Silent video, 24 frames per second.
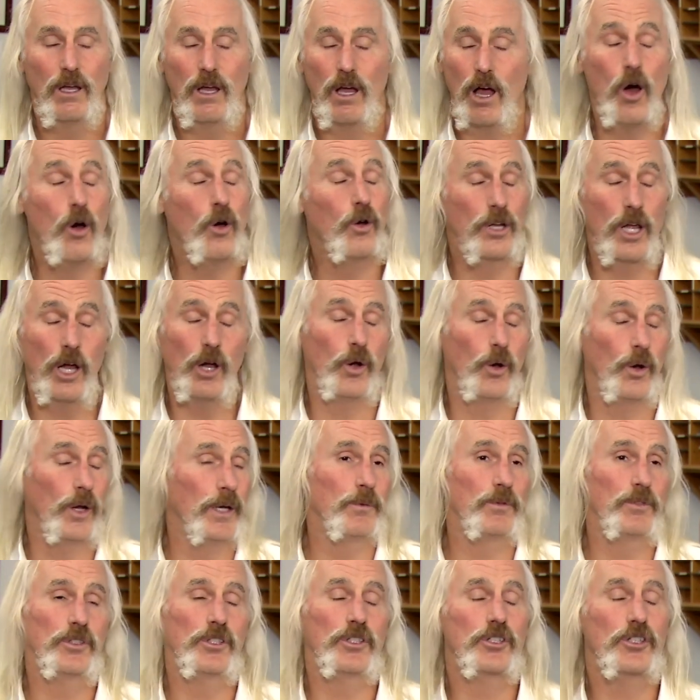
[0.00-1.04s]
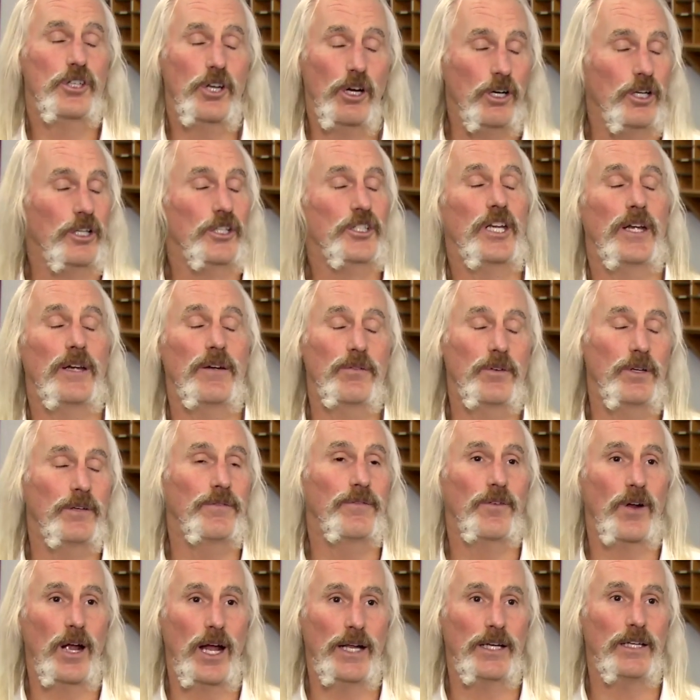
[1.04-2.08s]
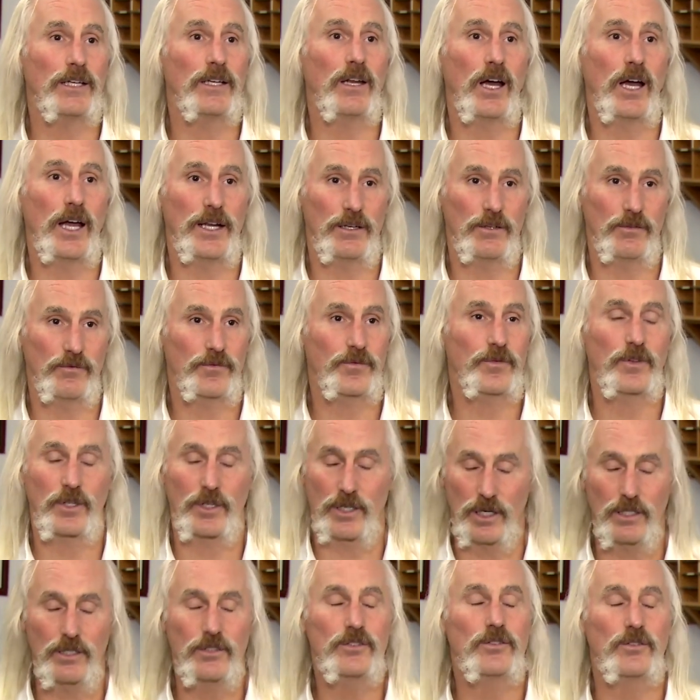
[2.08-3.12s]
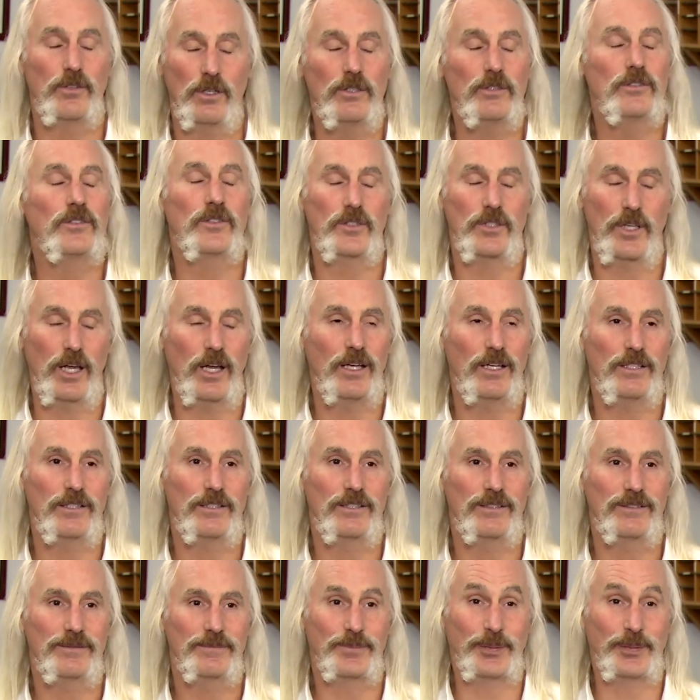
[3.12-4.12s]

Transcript: Oh no, it was church every Friday night for the Guns N' Roses guys.